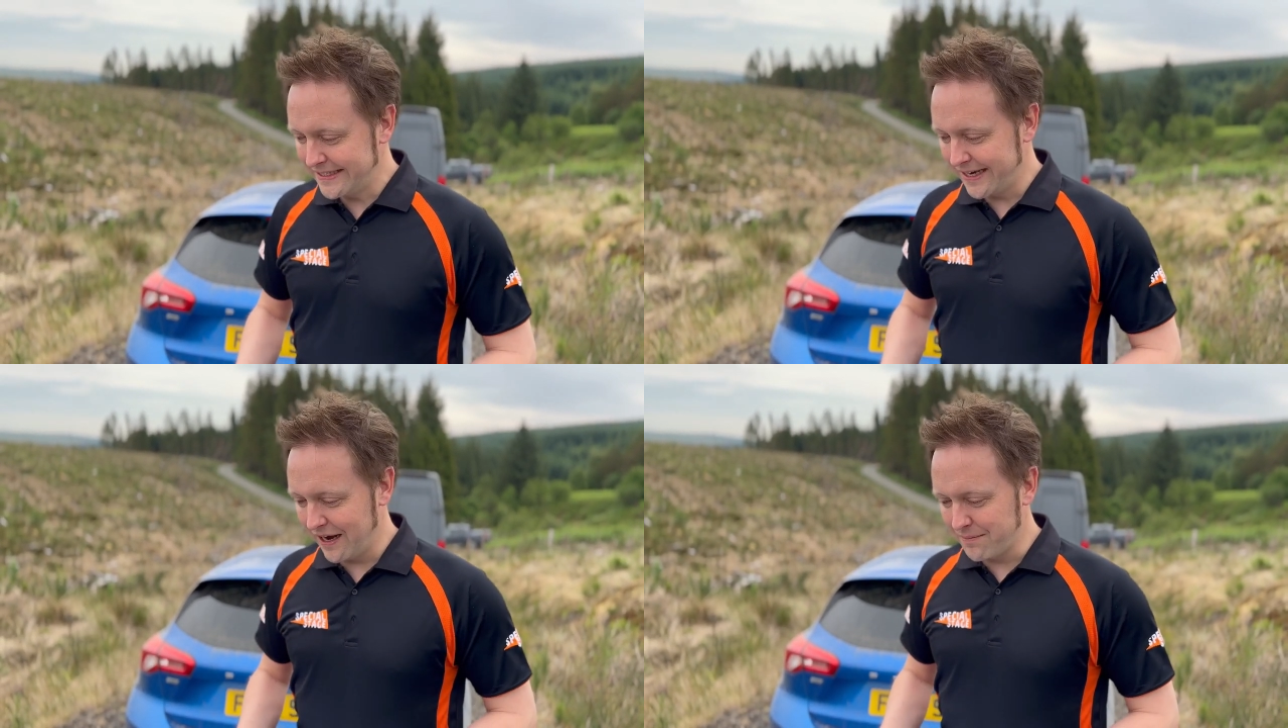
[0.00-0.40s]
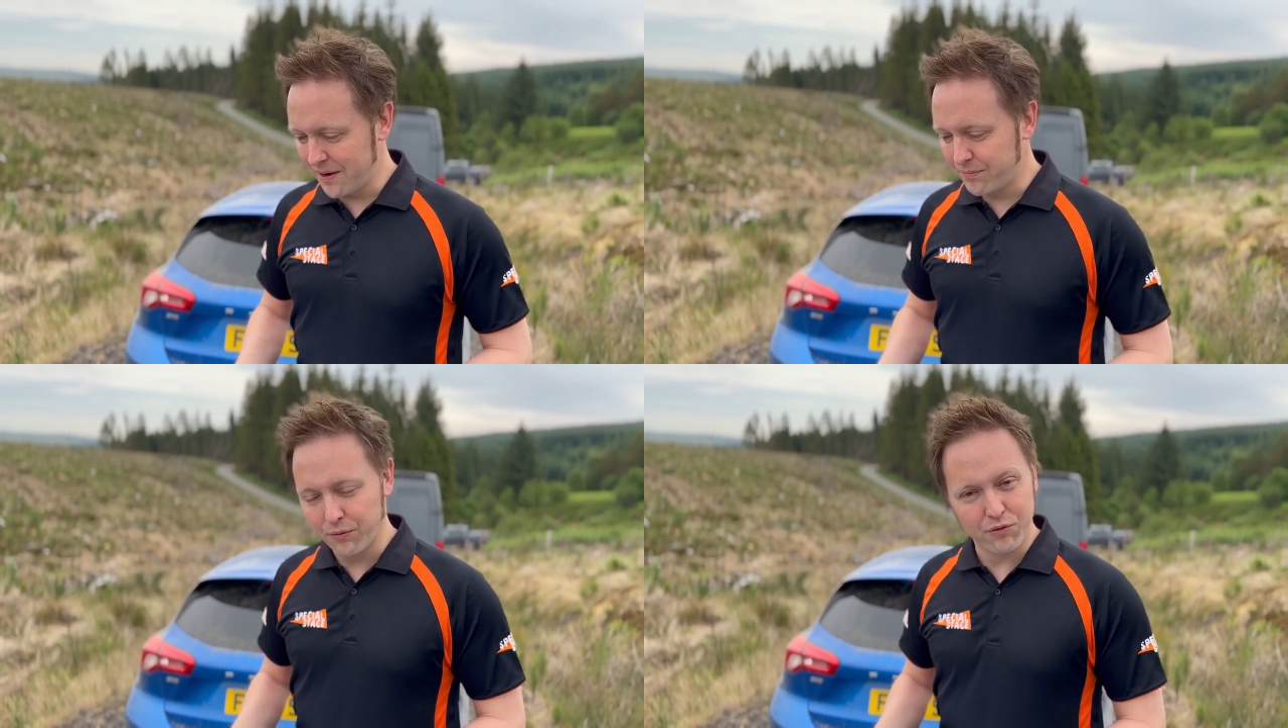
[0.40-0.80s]
um,
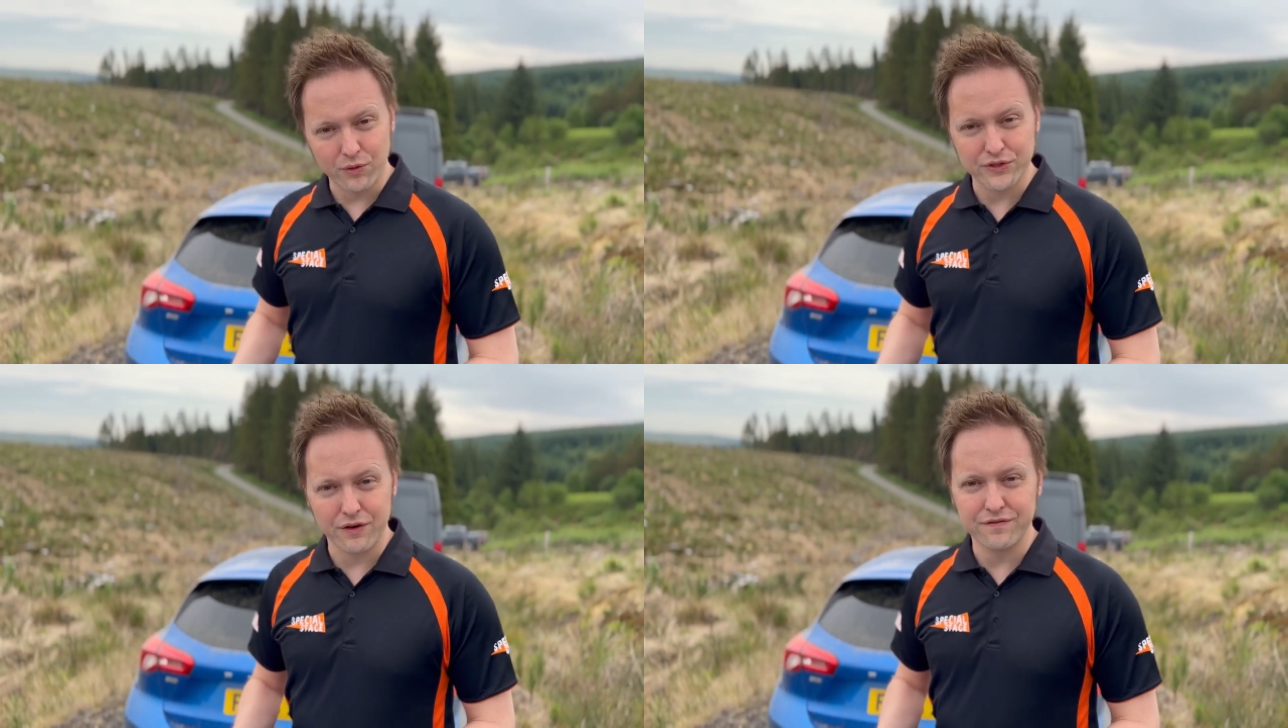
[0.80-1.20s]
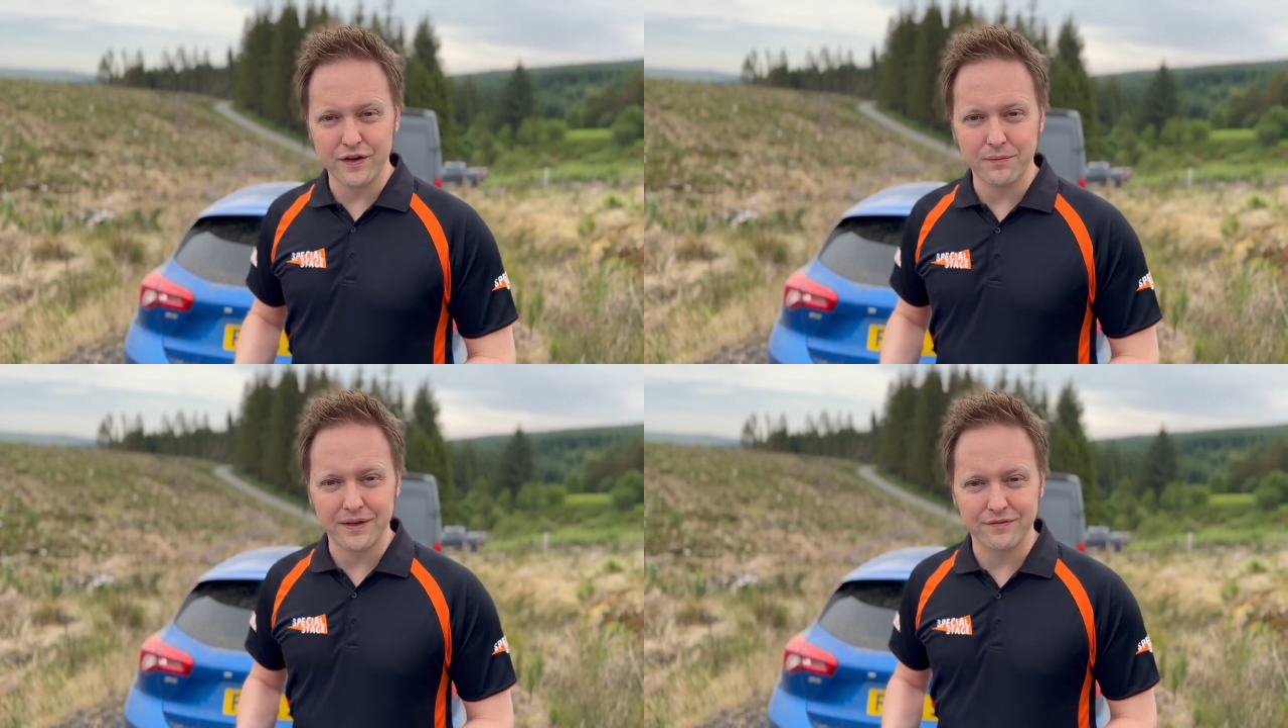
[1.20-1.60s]
but we're also
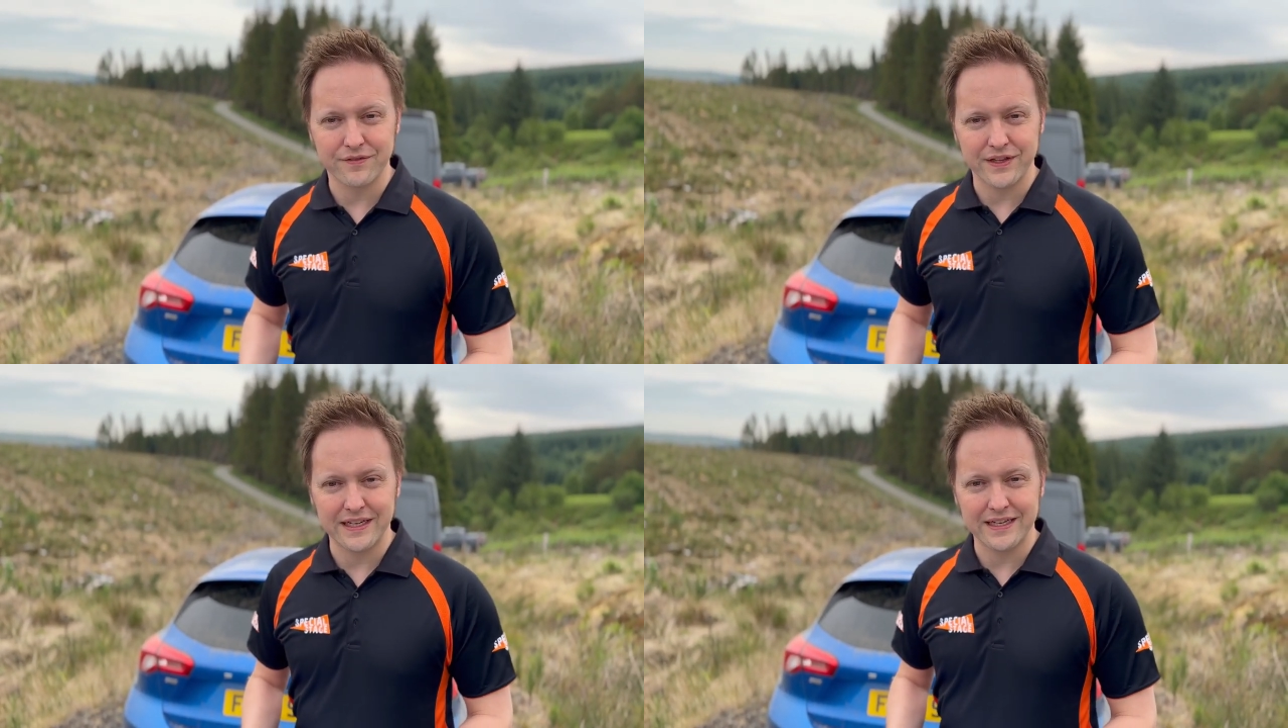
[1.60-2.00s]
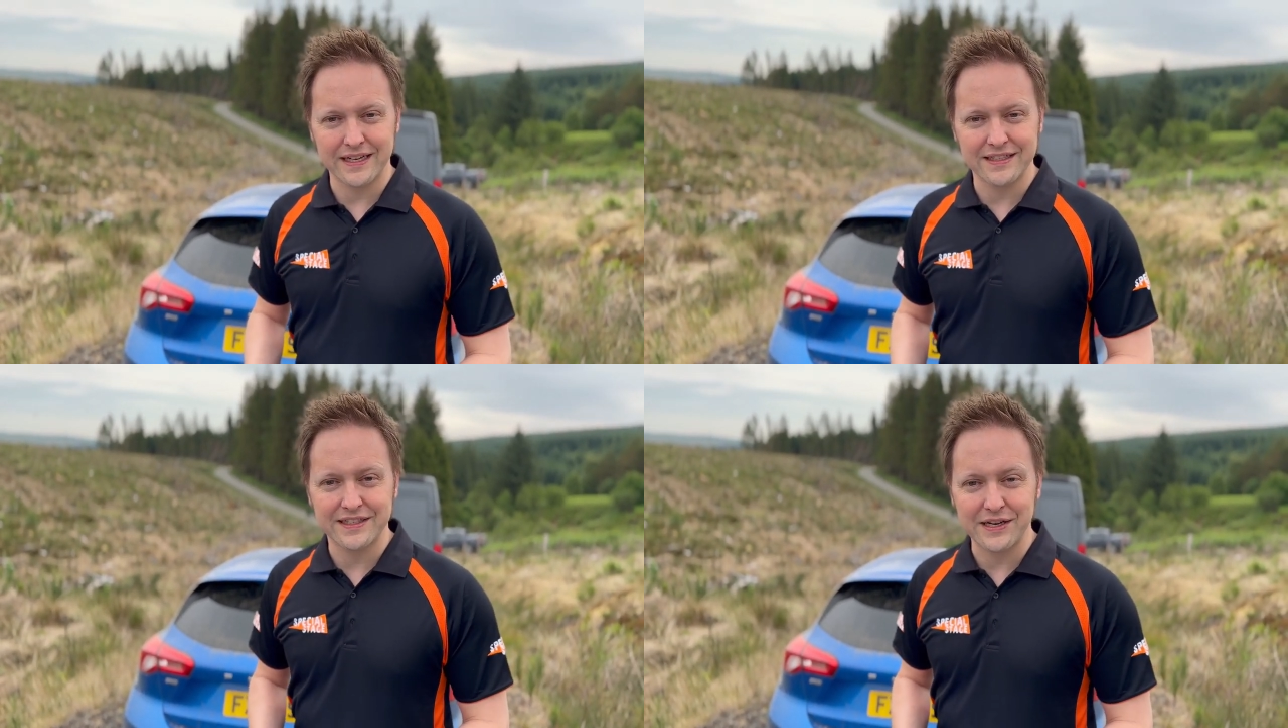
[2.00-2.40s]
filming for the
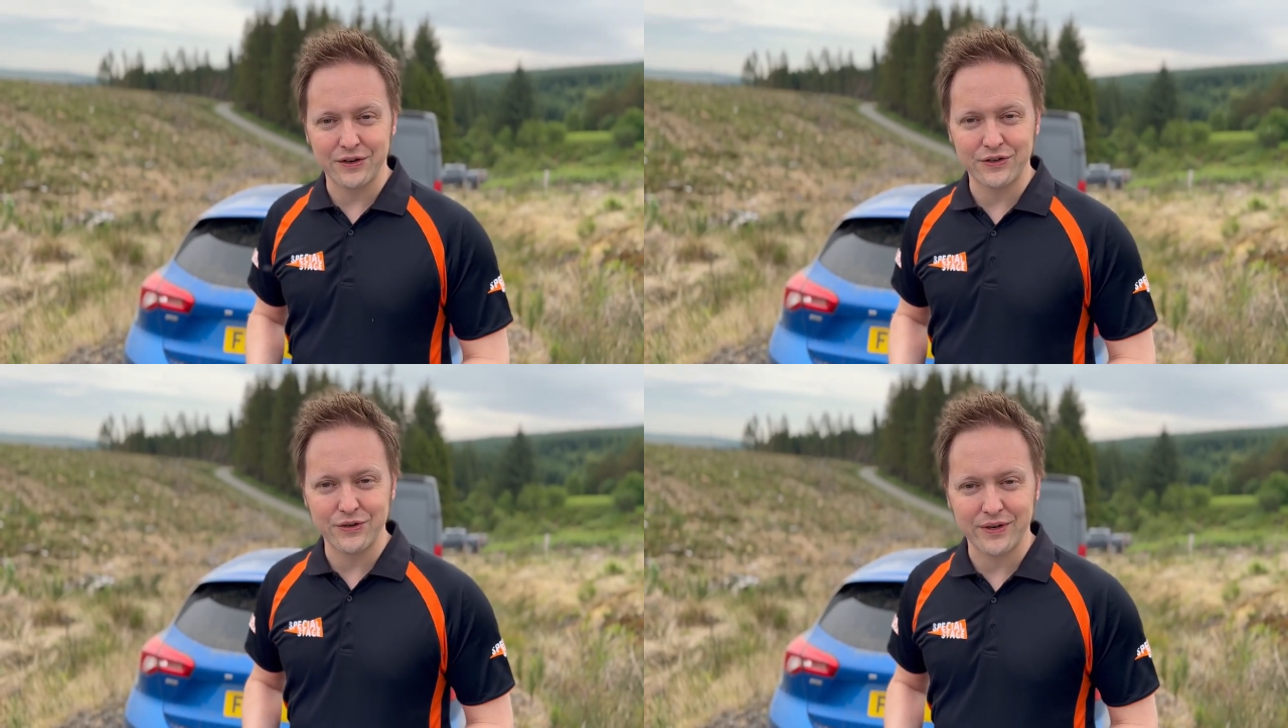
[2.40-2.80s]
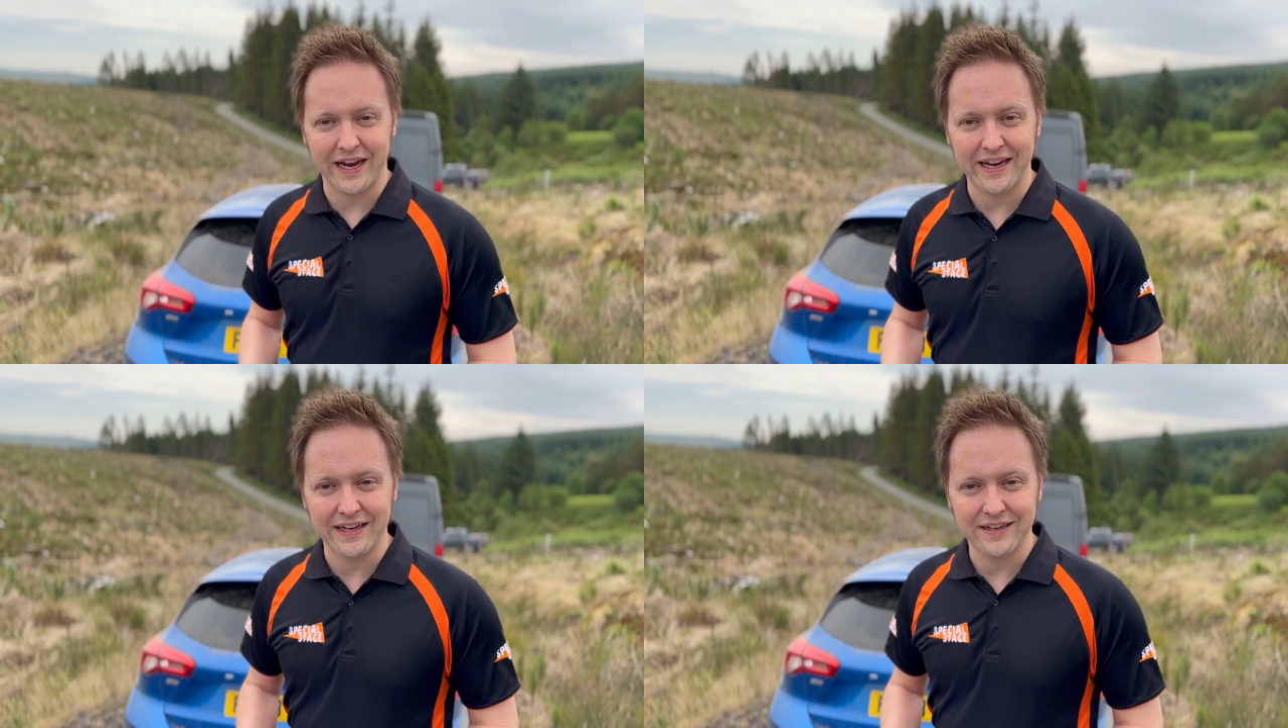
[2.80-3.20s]
uh, Seacon U
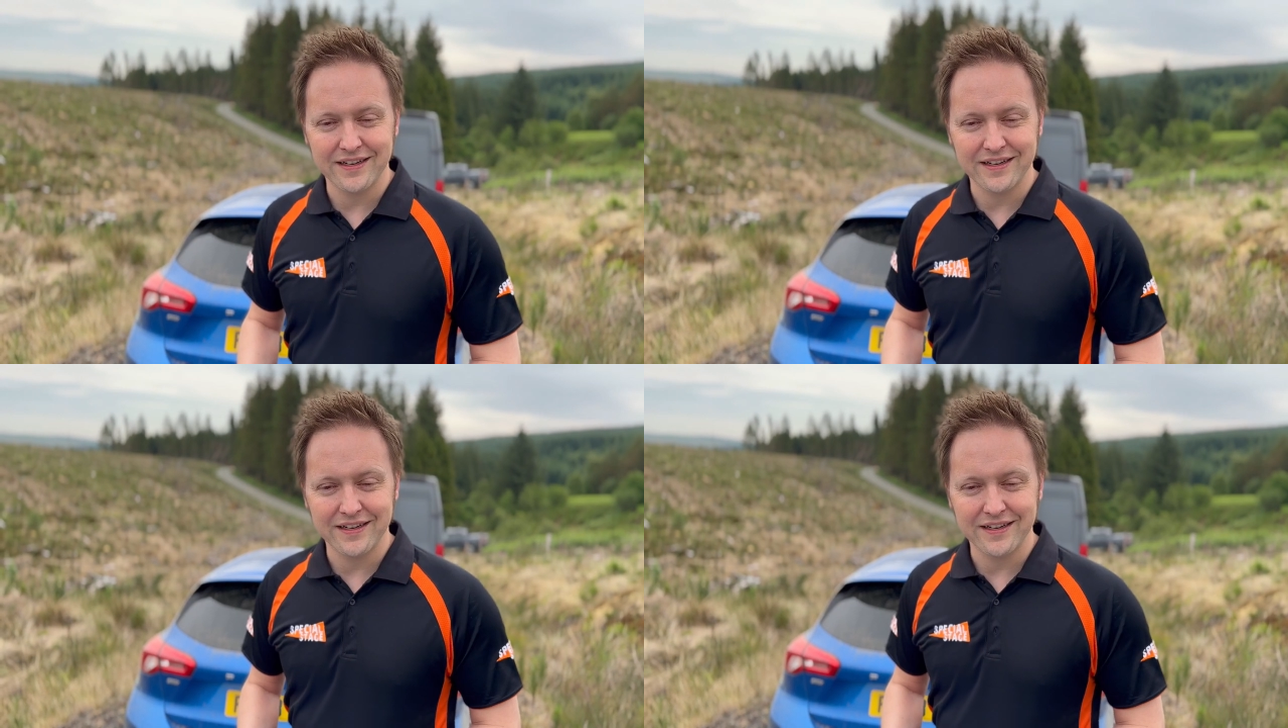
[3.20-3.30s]
K